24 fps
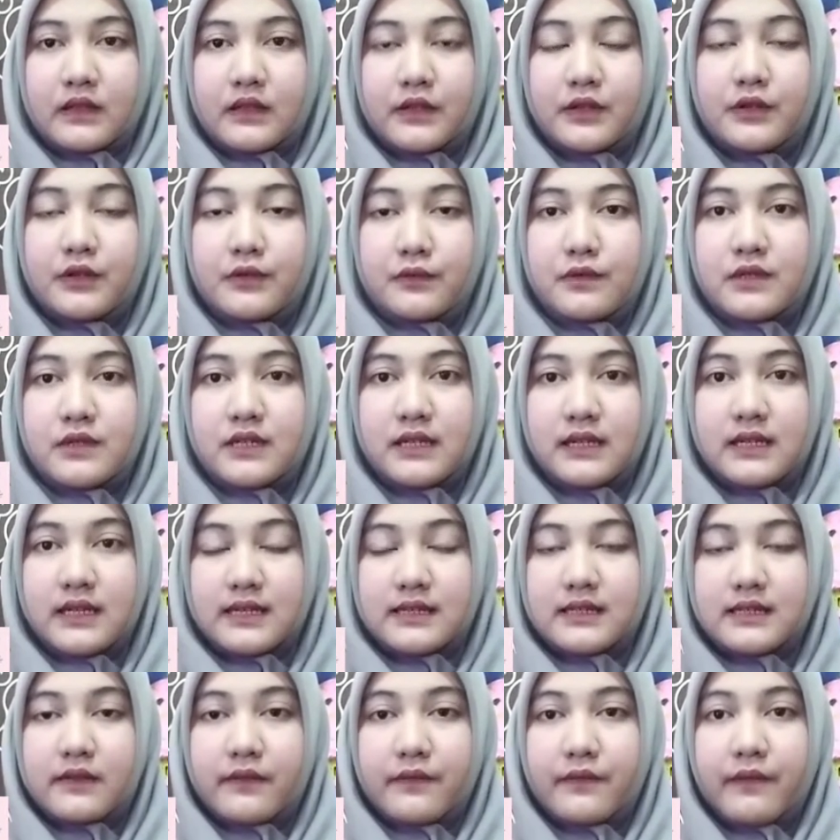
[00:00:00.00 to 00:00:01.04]
the world
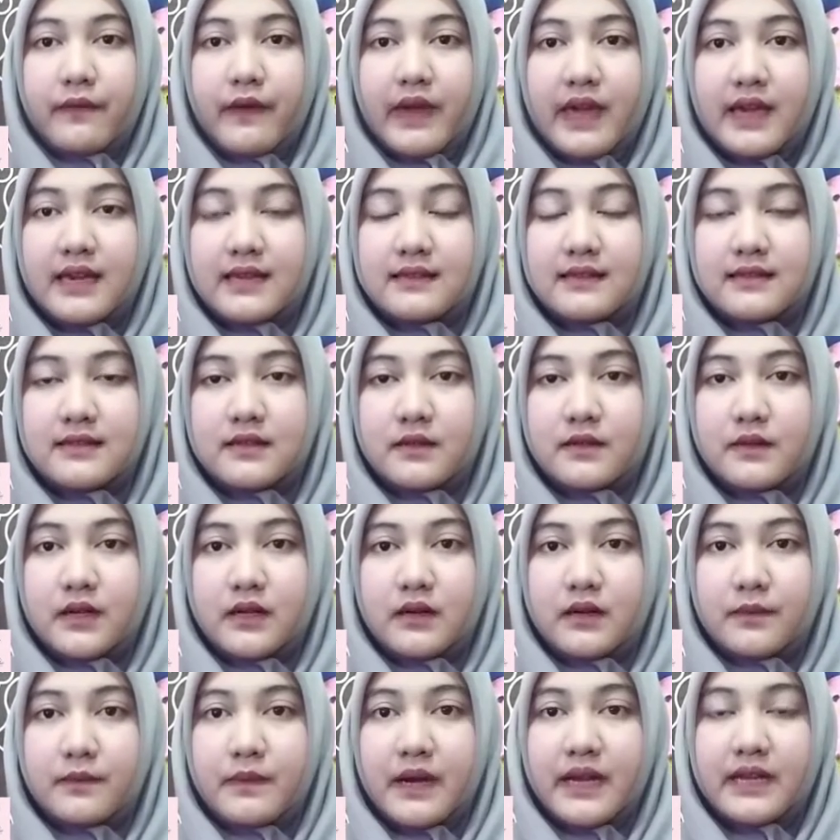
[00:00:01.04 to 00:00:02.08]
is faced
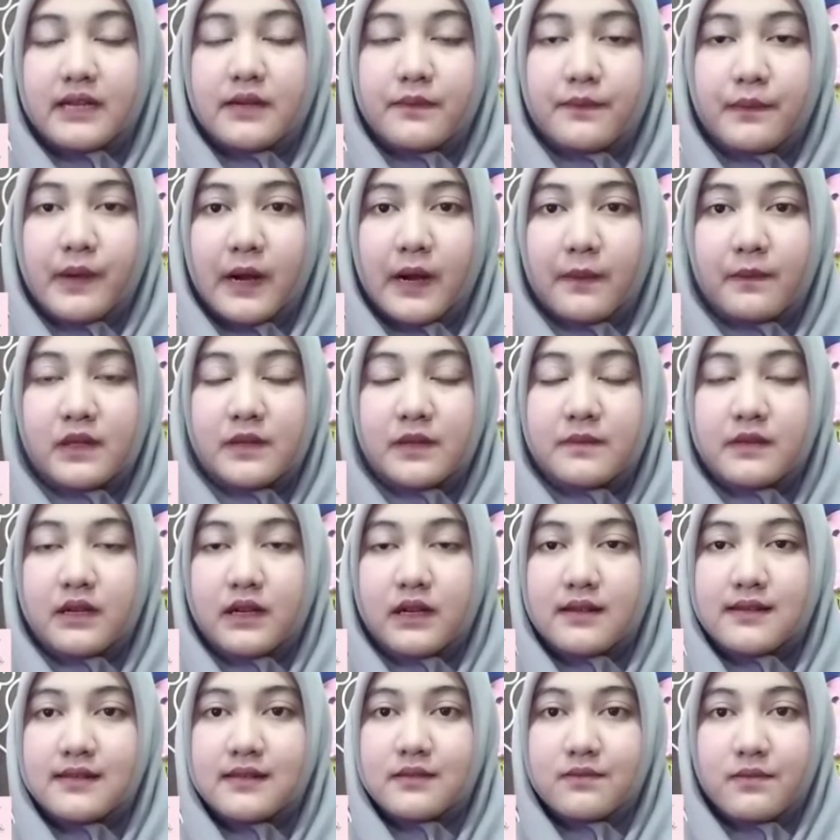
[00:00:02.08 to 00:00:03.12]
by the problem
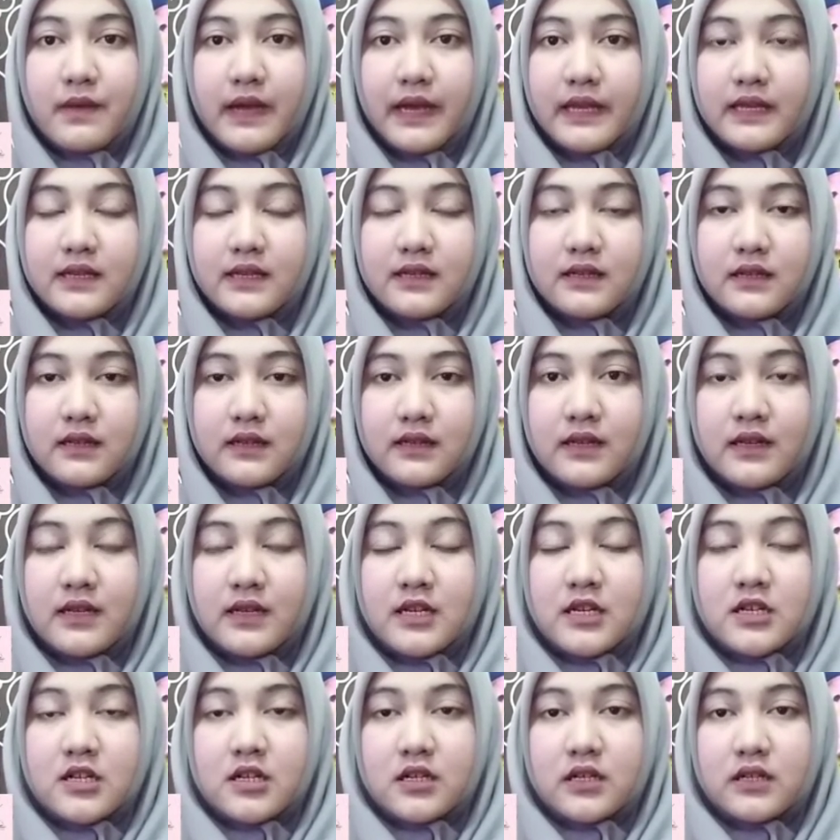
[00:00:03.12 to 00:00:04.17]
caused by the
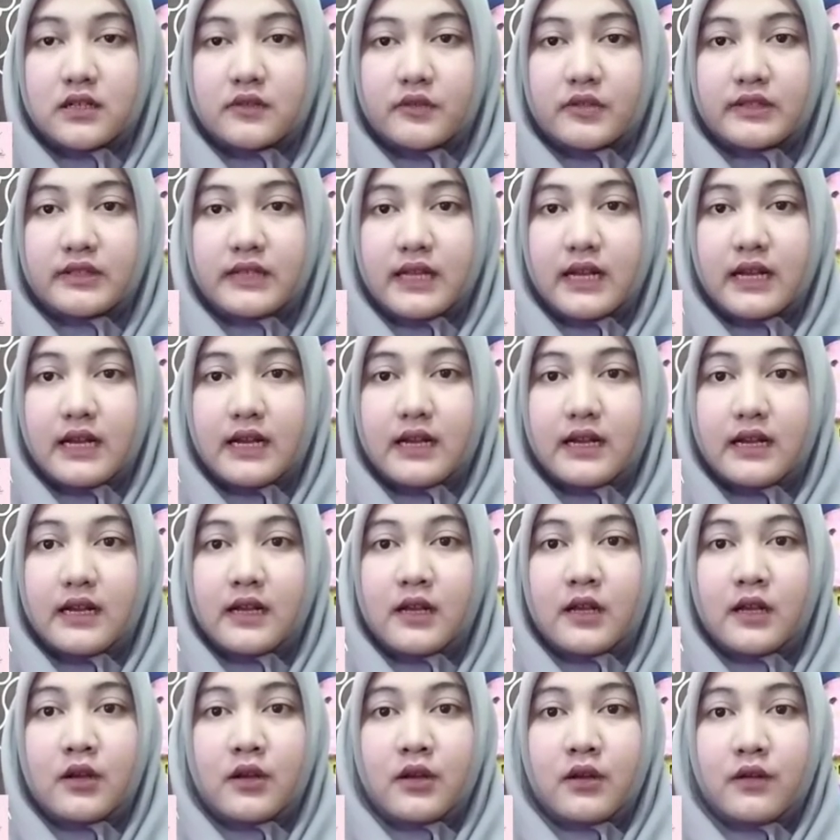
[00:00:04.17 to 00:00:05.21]
corona
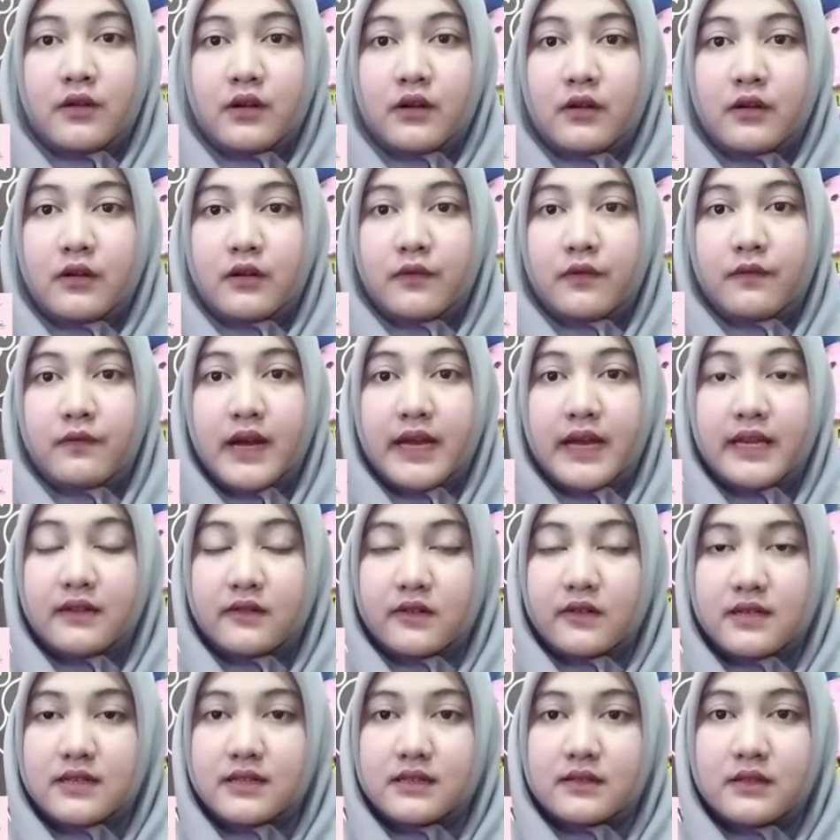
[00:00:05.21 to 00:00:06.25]

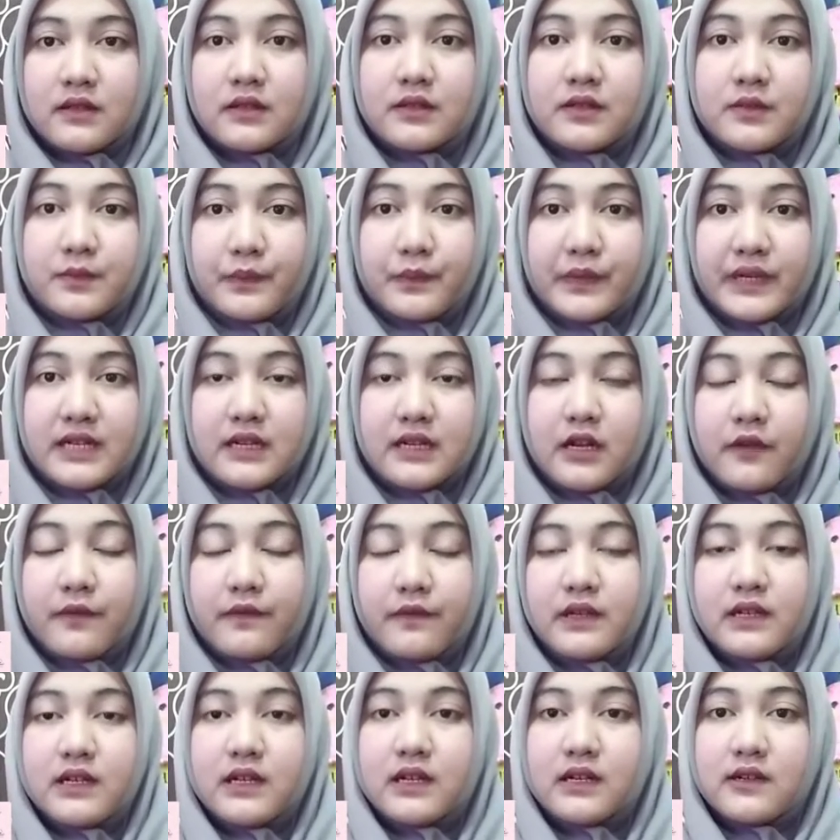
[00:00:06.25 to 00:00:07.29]
virus, spread of
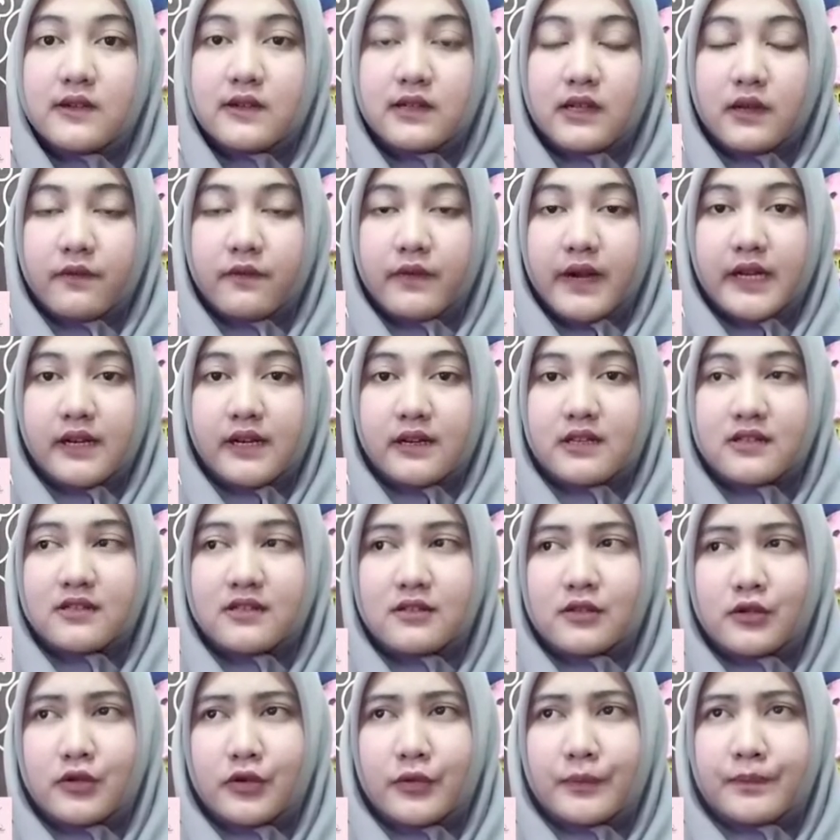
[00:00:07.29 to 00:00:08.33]
the coronavirus.
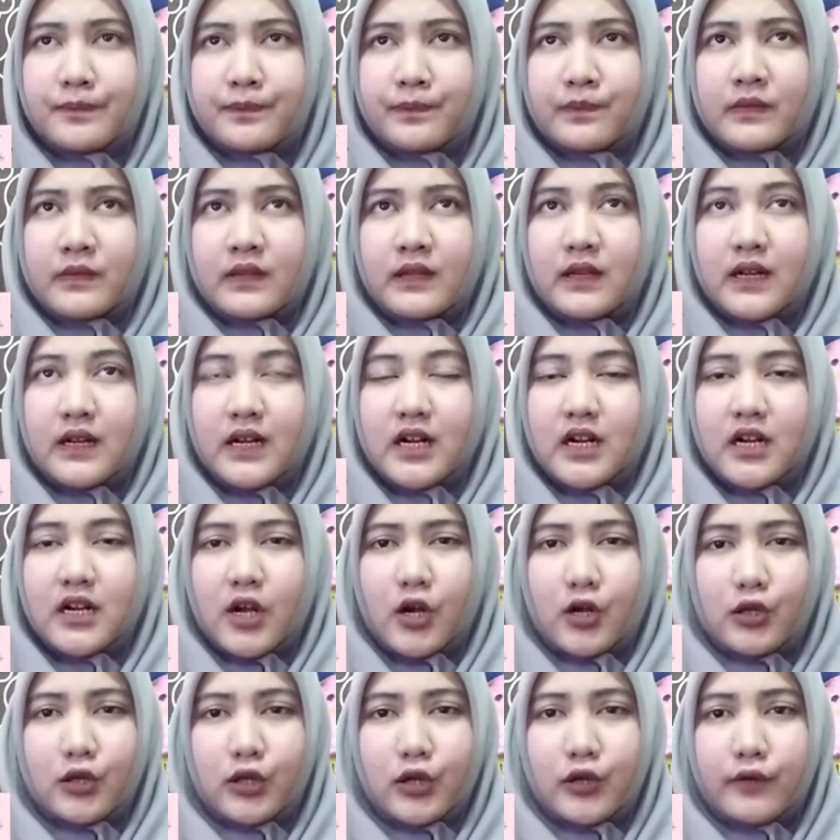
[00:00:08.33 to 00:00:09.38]
So
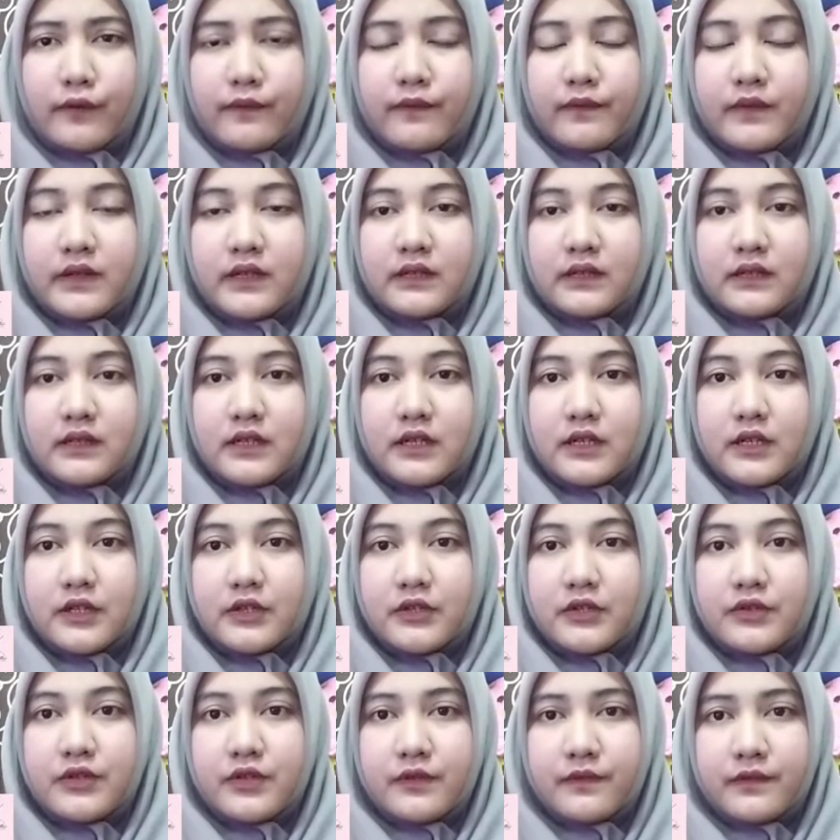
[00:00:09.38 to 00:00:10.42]
all of the
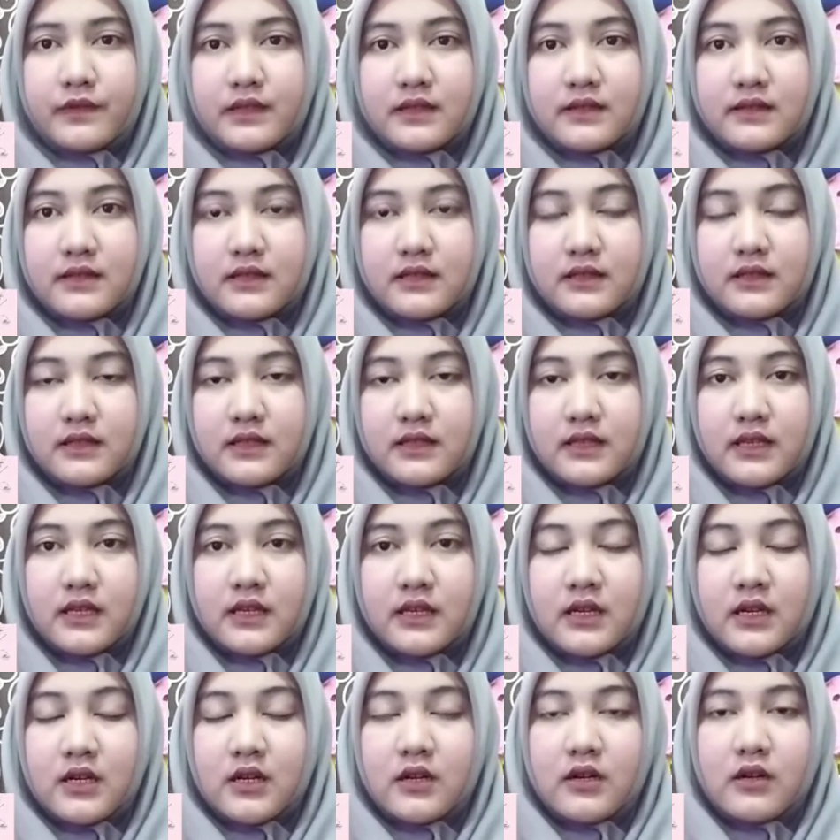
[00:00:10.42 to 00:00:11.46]
university
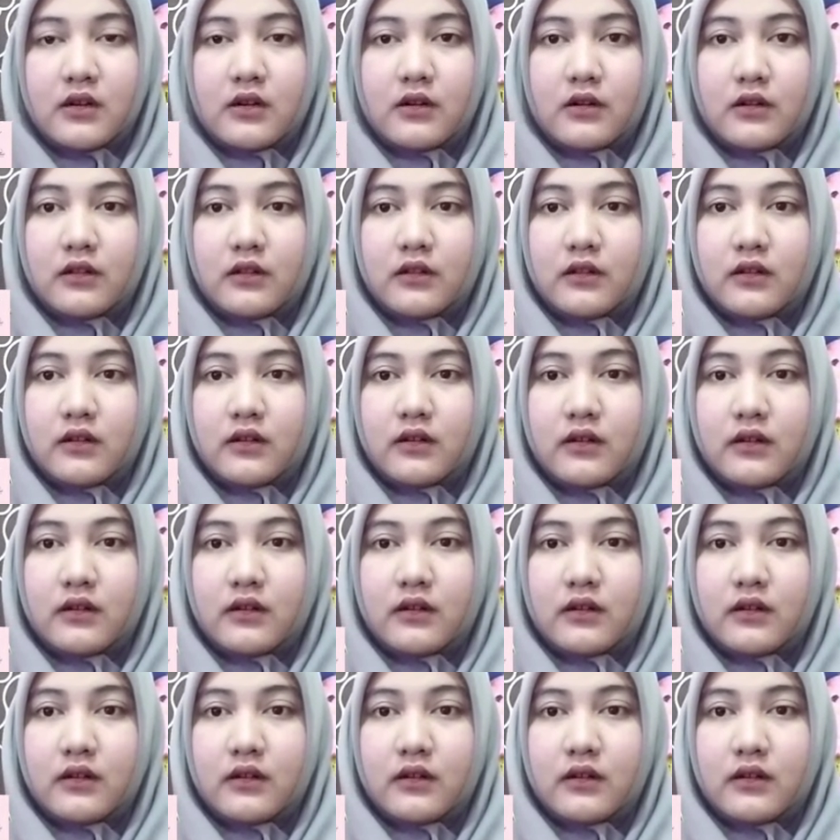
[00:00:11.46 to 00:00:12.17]
or